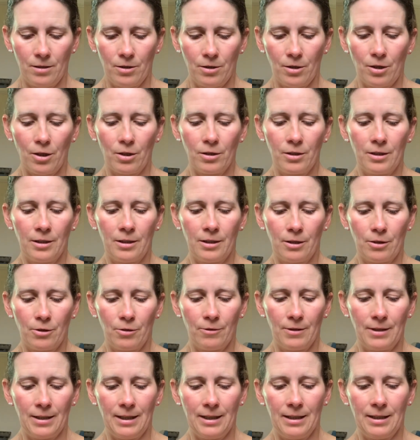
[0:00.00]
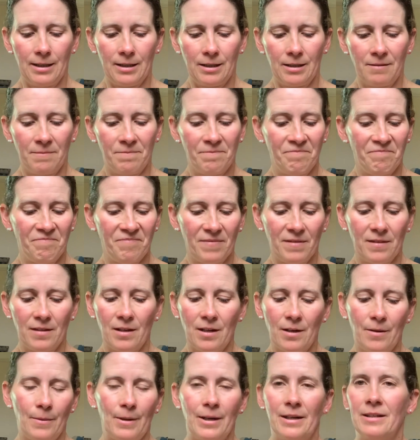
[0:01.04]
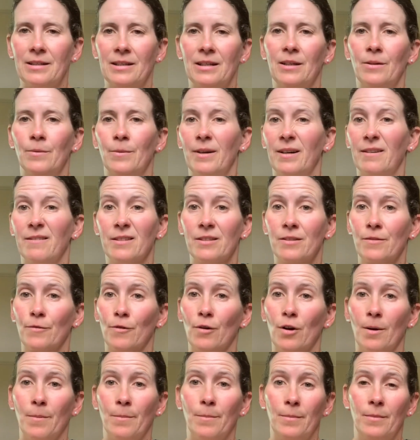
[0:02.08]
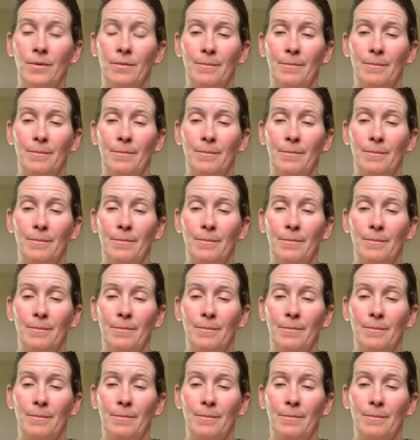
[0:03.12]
Cotton and acrylic. No idea where it's from,